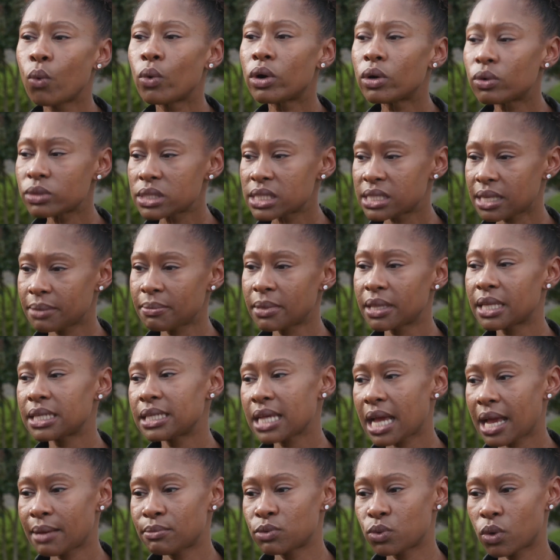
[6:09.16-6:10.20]
Well, some of the
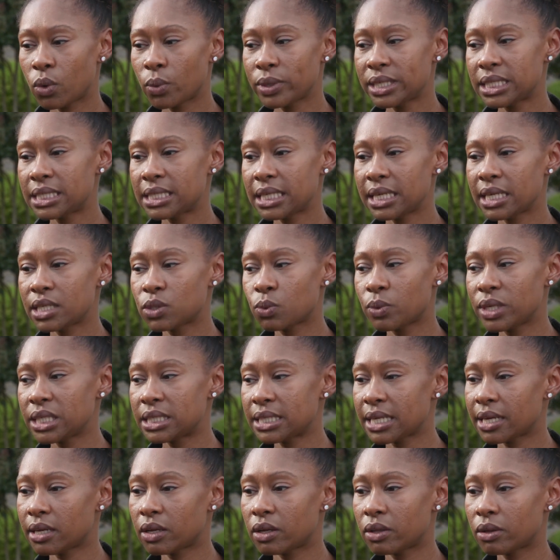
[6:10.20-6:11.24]
times what we see is we
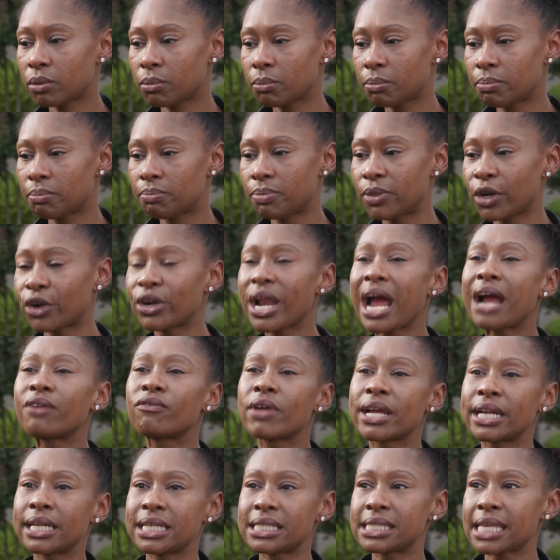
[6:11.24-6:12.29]
tell, they're not
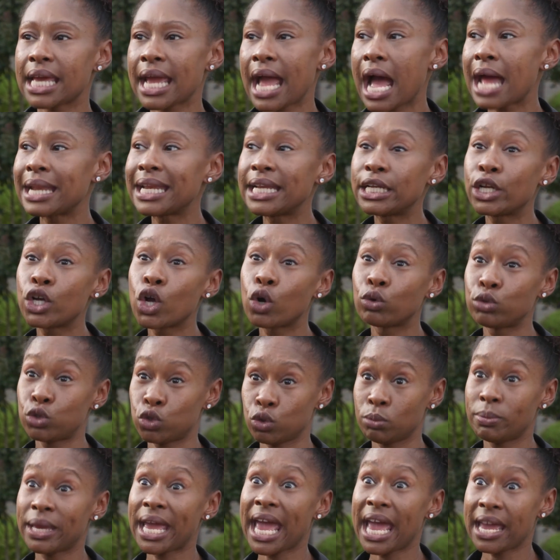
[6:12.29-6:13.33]
ready to say, I need to go
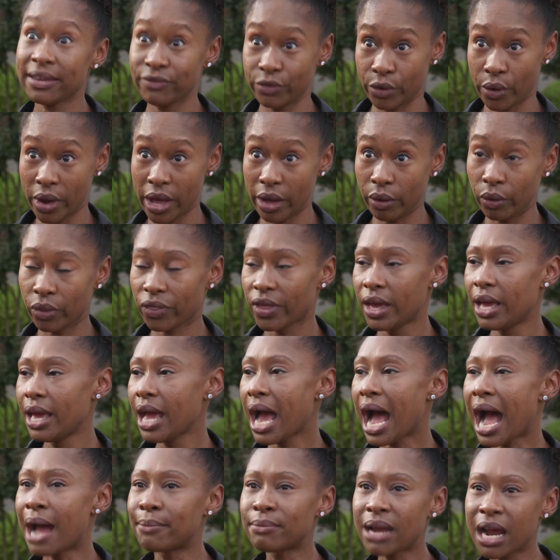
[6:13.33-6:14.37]
to behavioral health.
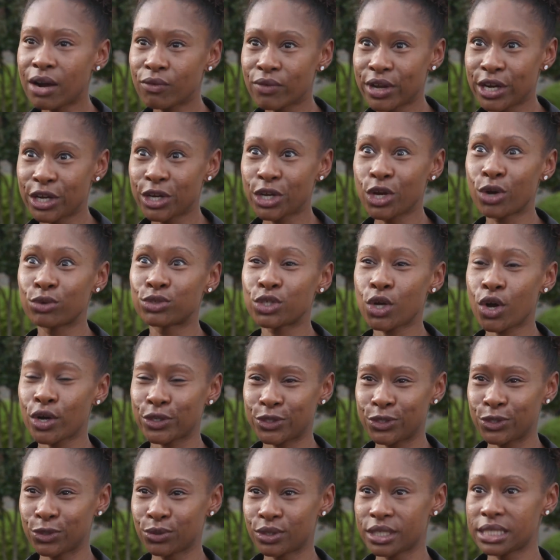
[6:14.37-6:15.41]
I'm not ready to go
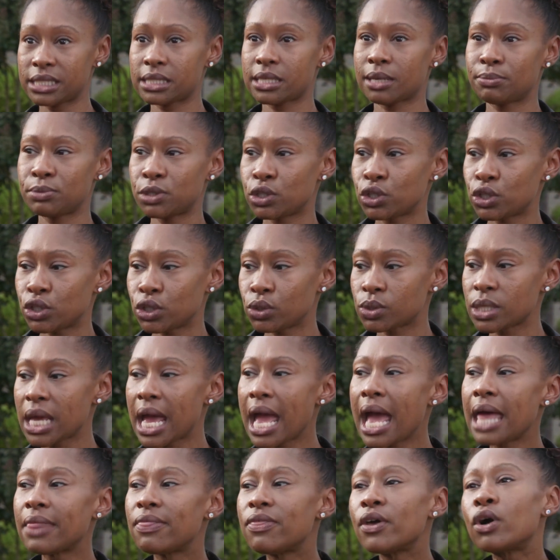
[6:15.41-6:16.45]
talk to the substance use.
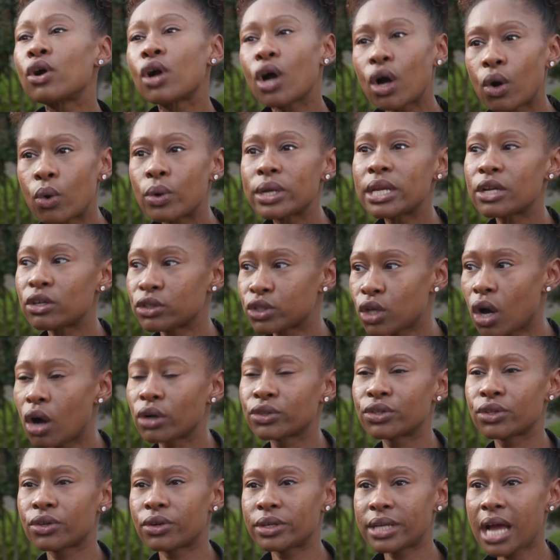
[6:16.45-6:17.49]
They'll go and they'll
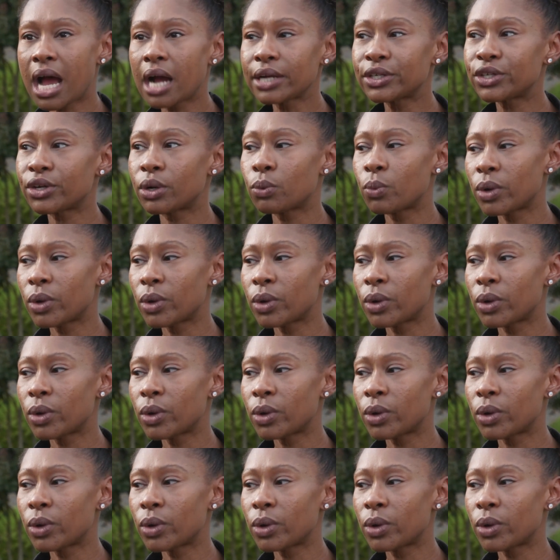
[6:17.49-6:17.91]
talk to their doctor.